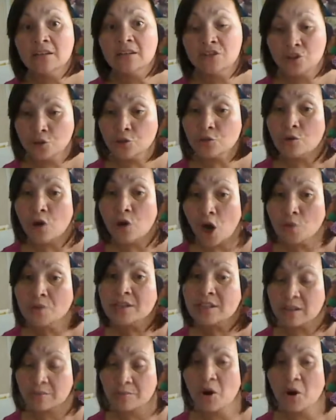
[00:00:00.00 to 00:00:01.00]
to
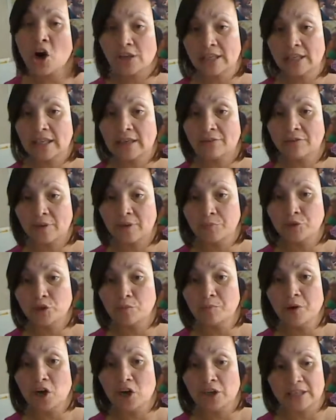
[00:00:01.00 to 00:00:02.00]
host a party from your
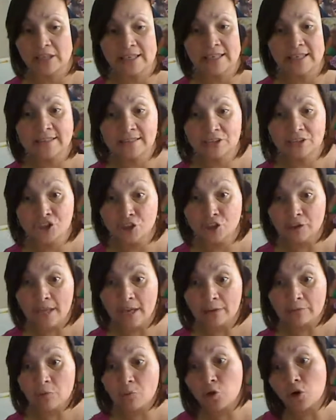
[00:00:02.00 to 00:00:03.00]
party, because she'll get
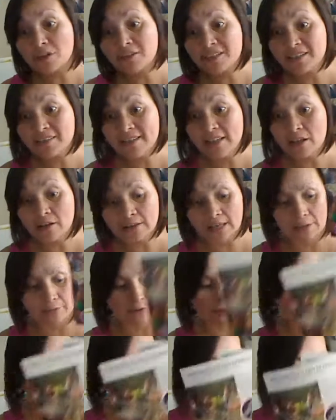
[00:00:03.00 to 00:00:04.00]
rewards and they'll get
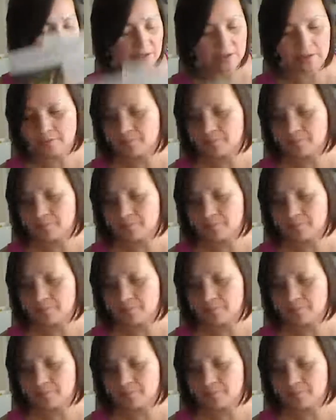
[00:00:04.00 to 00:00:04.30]
rewards.